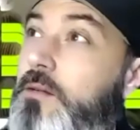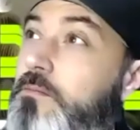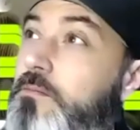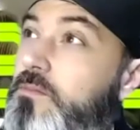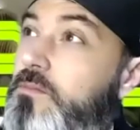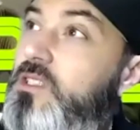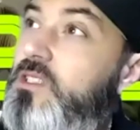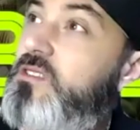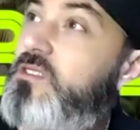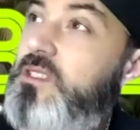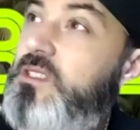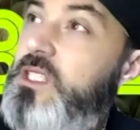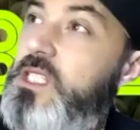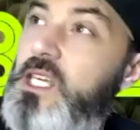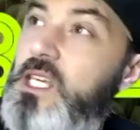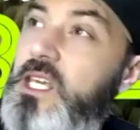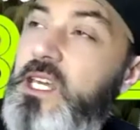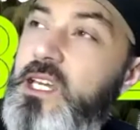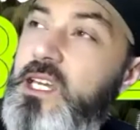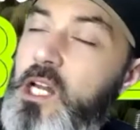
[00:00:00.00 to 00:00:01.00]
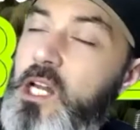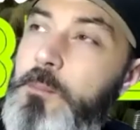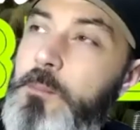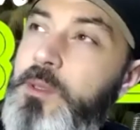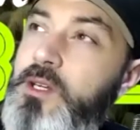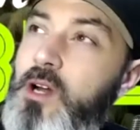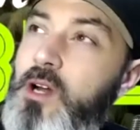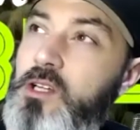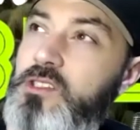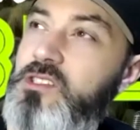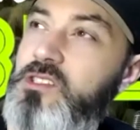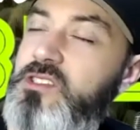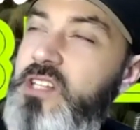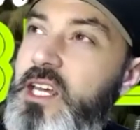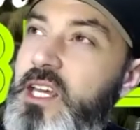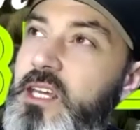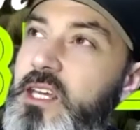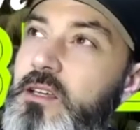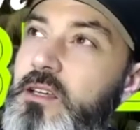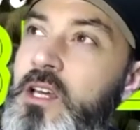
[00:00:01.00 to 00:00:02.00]
just kick it up a notch and
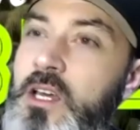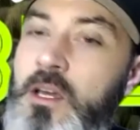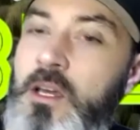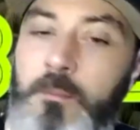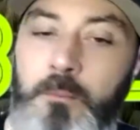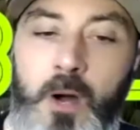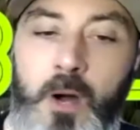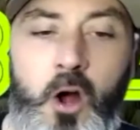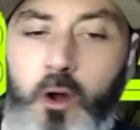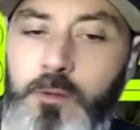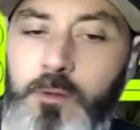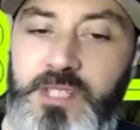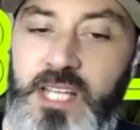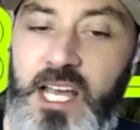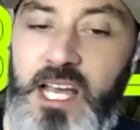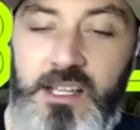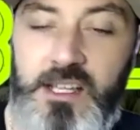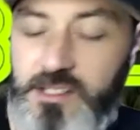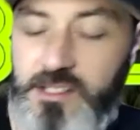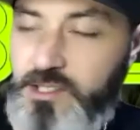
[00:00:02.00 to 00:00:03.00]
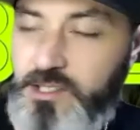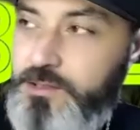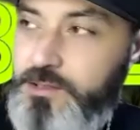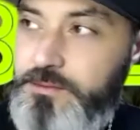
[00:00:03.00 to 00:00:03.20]
say Mahomes has